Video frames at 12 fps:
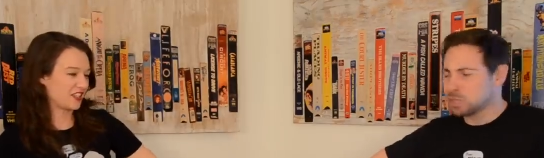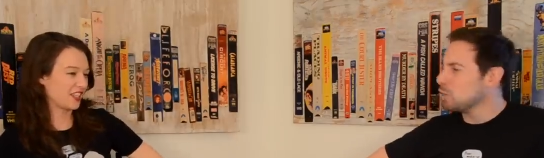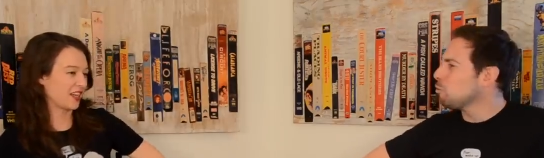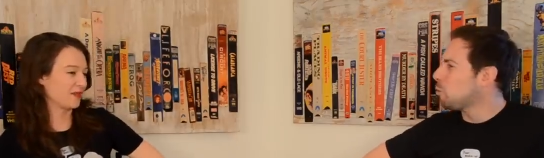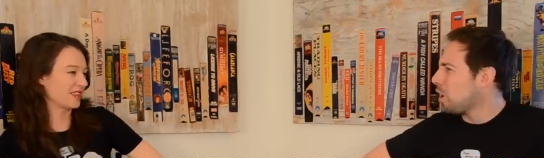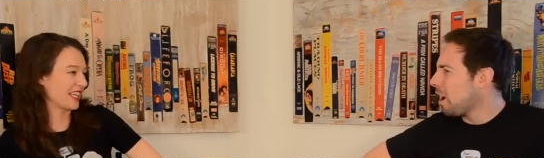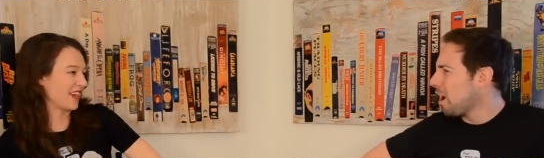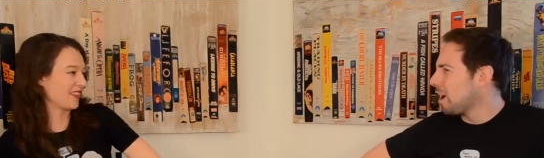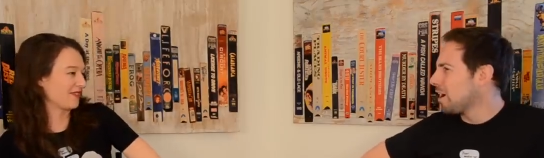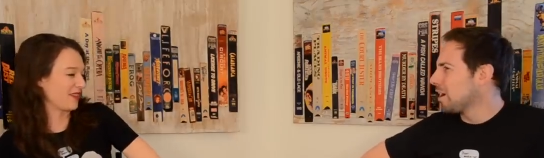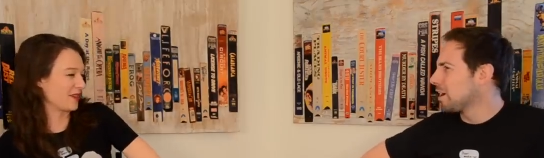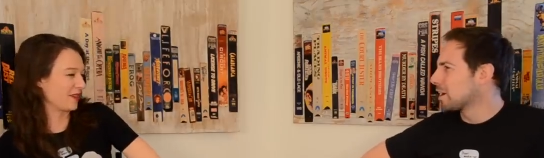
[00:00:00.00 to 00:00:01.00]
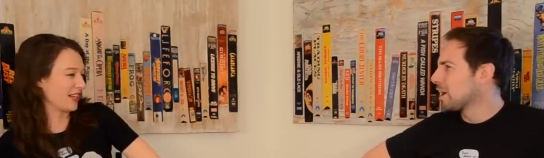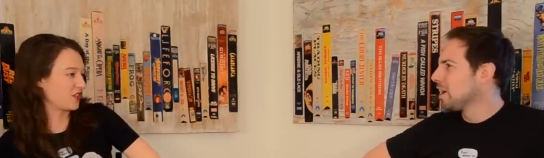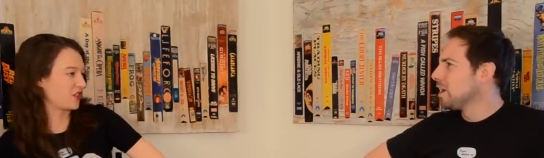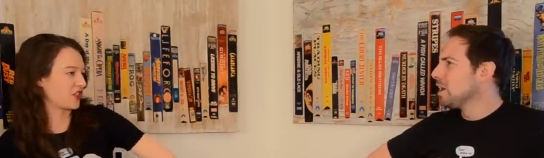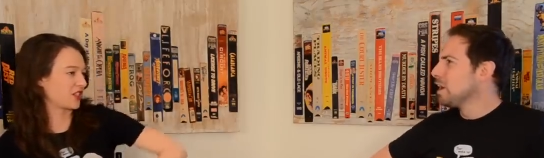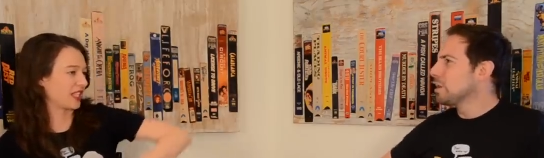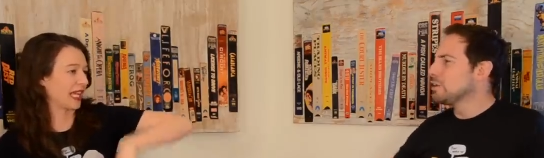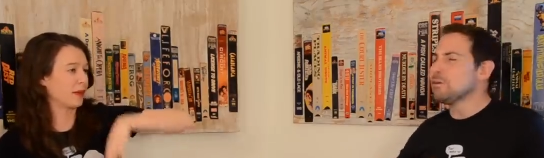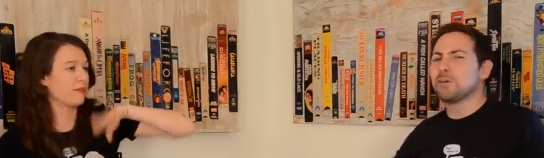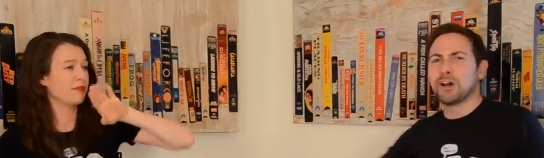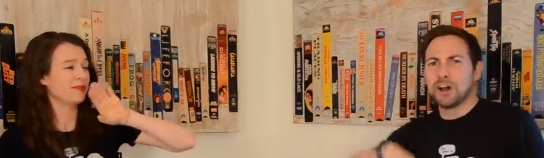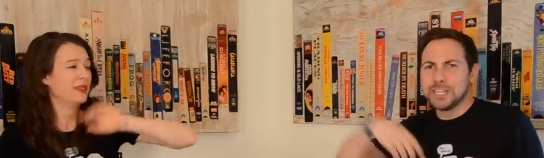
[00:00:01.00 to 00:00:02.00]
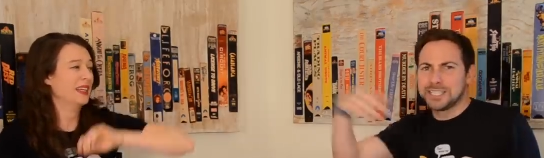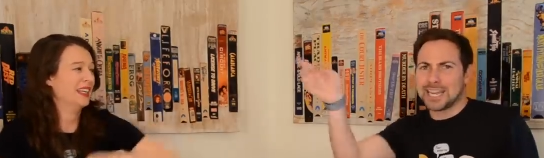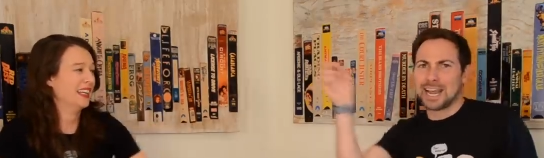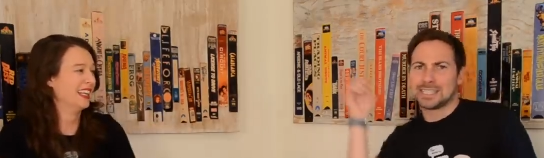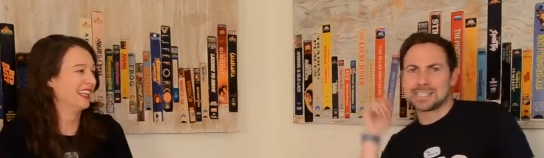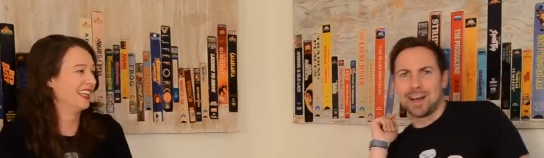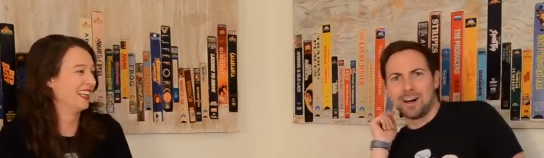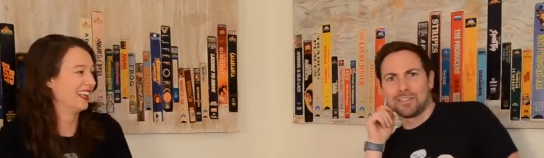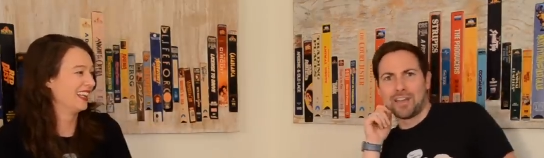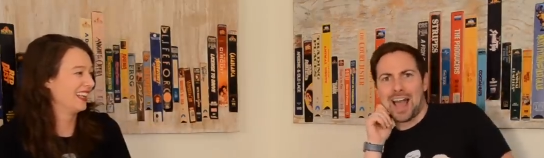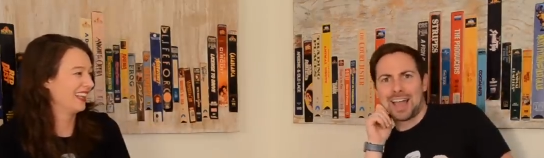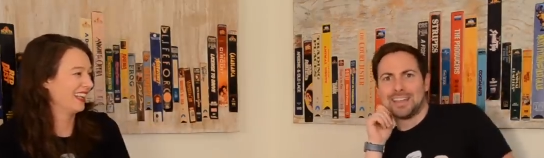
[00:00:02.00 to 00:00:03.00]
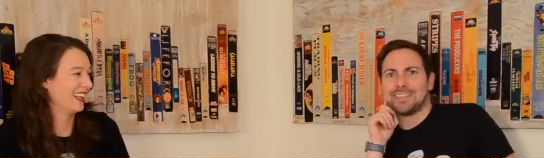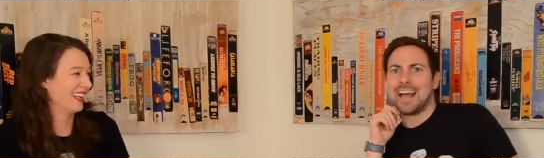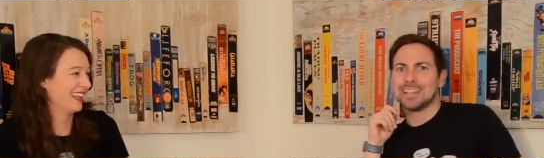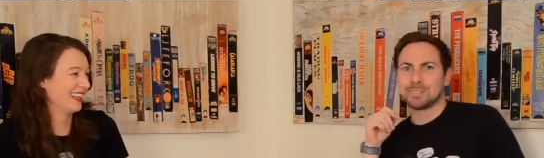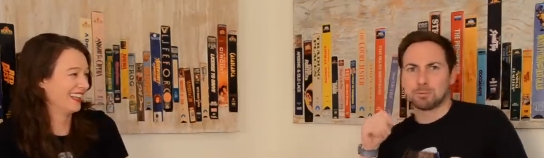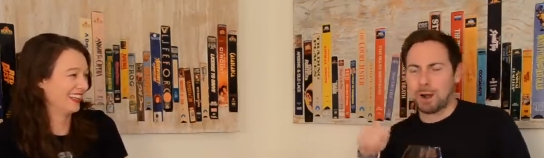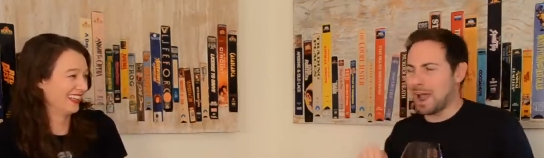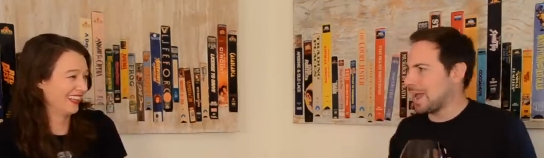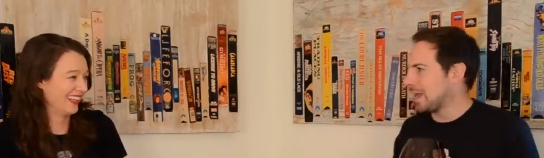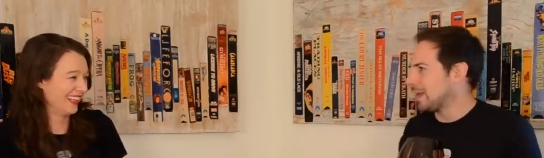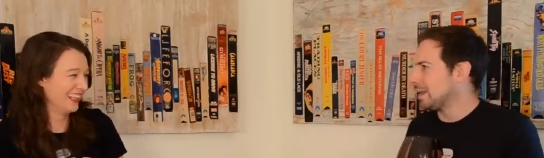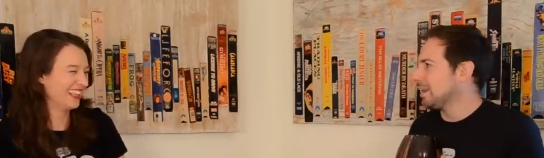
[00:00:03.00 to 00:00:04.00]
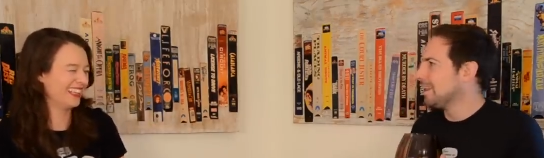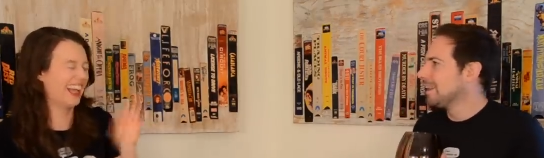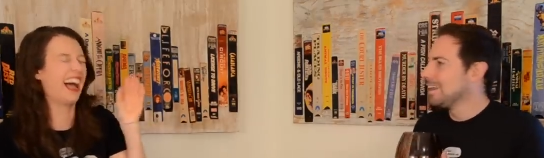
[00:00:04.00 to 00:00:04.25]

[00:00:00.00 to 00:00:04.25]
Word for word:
Speaker 1: and she you comes work. Out the and she's just like, you could dance all night. That's right.